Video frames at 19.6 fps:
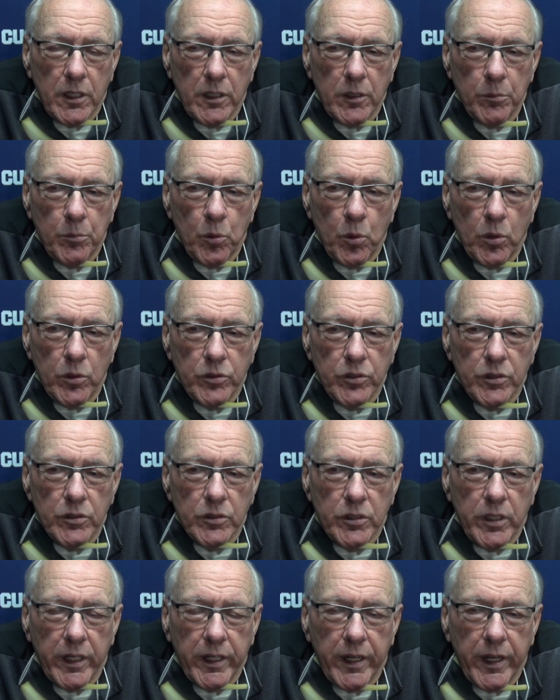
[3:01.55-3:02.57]
on the boards in the
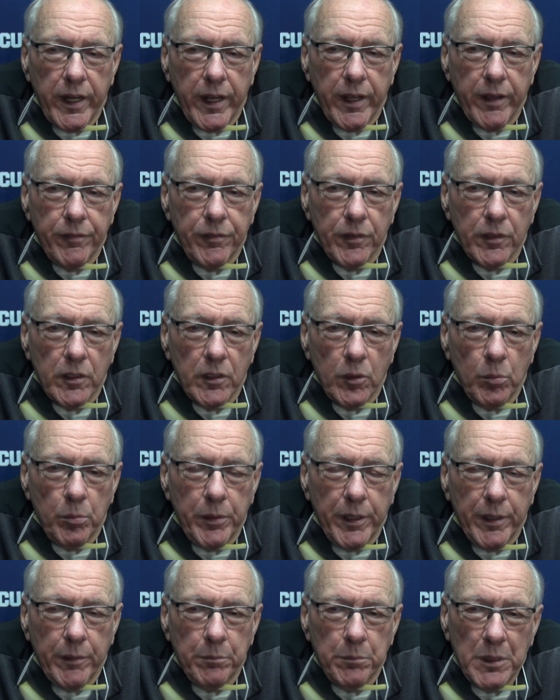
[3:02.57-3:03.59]
second half a little
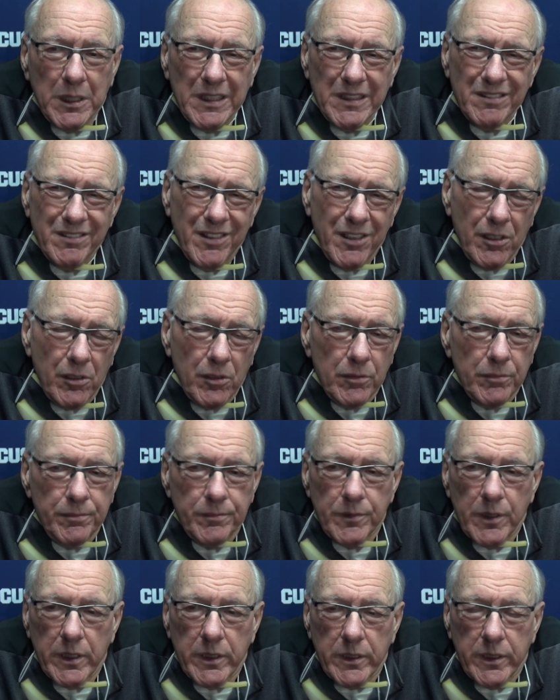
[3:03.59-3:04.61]
bit, but you know,
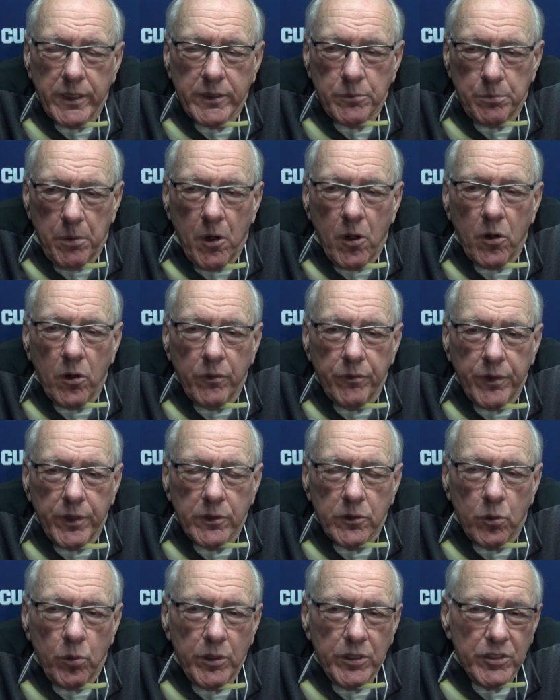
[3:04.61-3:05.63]
that's part of
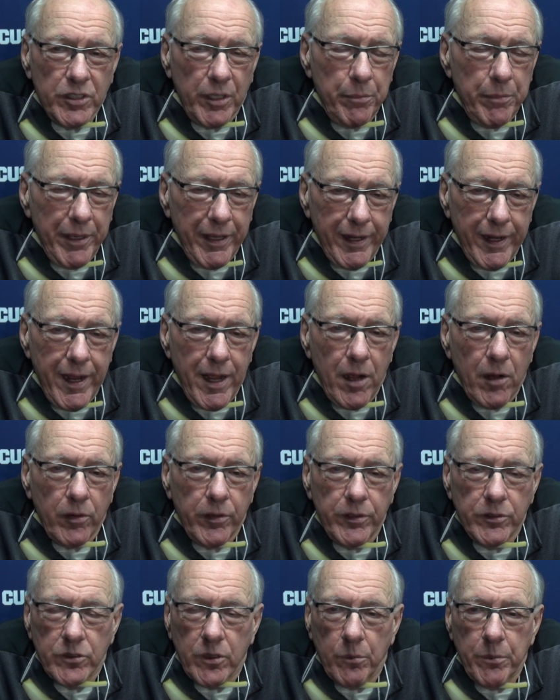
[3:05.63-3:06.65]
it. Quincy being out,
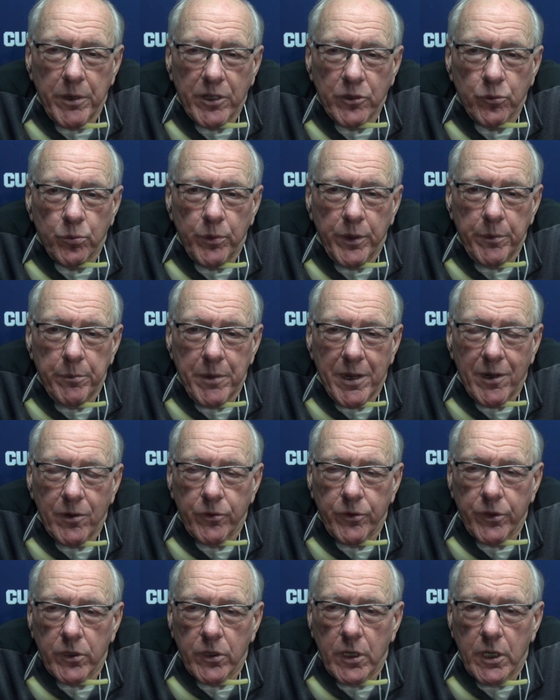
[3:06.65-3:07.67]
he's our best
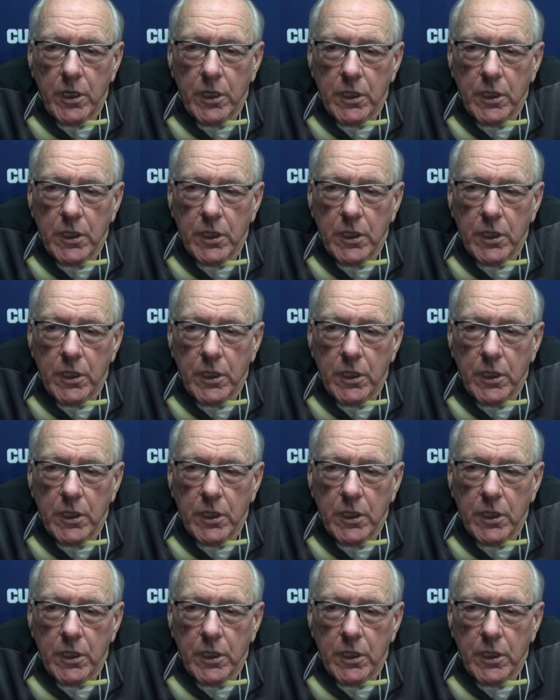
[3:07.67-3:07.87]
rebounder.